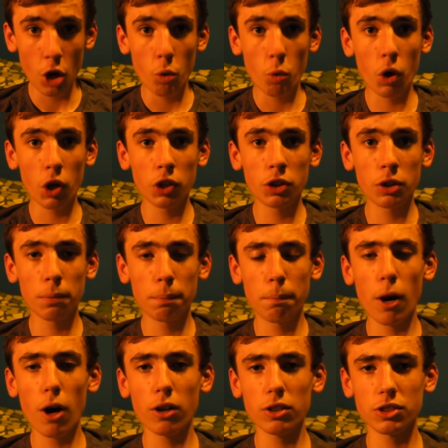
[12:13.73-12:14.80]
were the
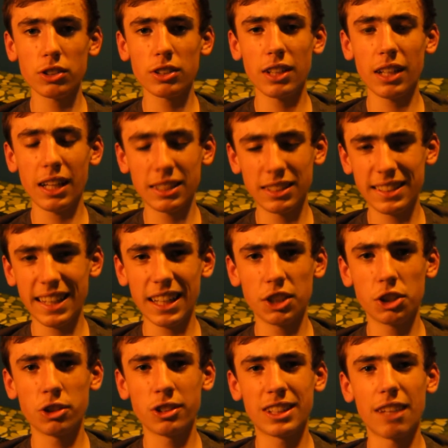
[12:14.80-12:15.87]
parts and
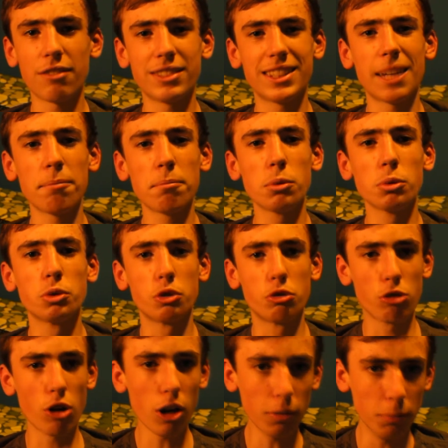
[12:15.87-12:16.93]
sections that resembled
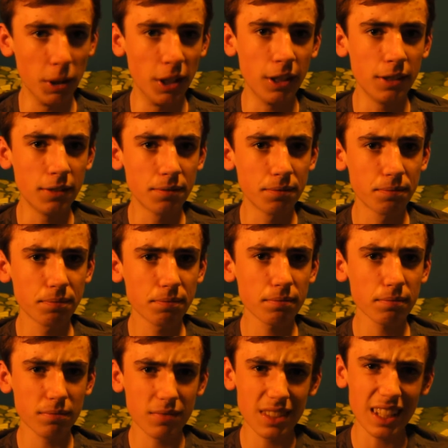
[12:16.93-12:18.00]
drama.
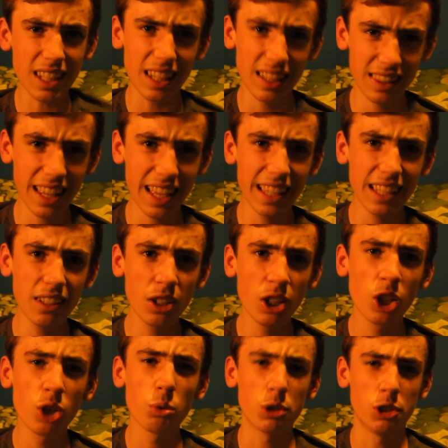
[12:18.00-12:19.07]
They
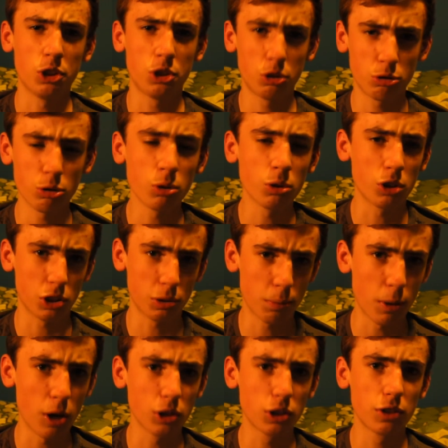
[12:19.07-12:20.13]
were the strongest
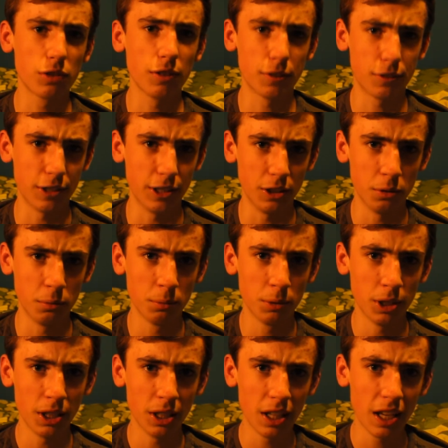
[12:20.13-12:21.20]
parts of the film,
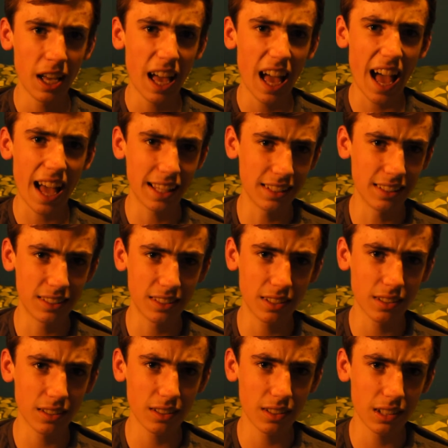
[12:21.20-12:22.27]
and
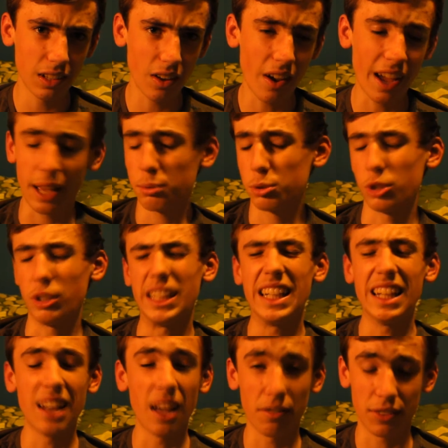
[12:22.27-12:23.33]
I
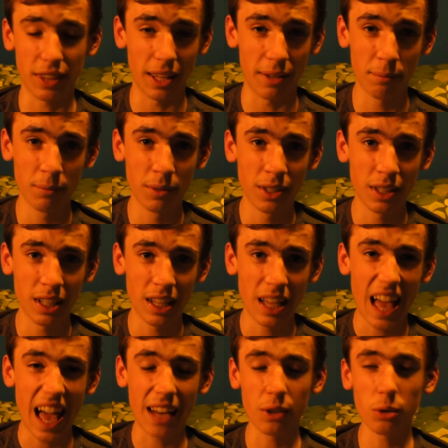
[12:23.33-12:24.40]
absolutely loved them,
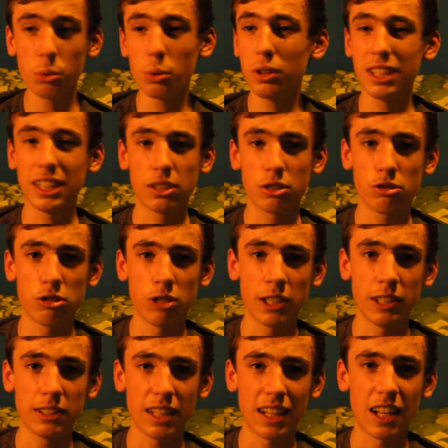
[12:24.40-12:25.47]
and all of this
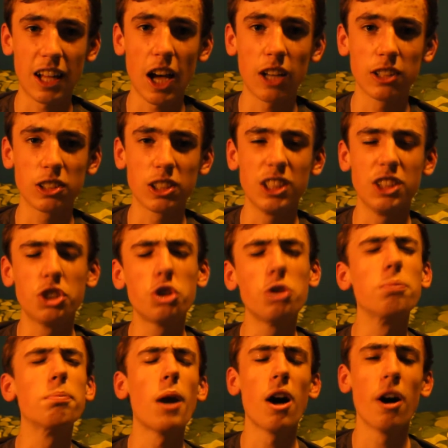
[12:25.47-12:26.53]
creates an utterly
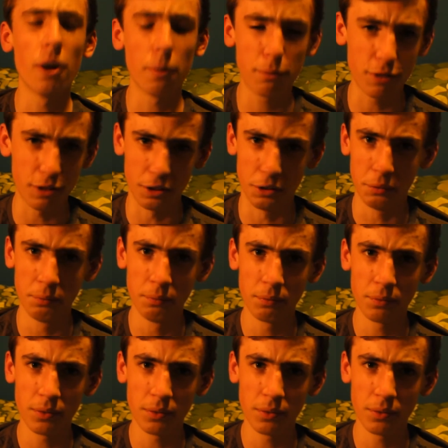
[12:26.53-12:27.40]
superb film.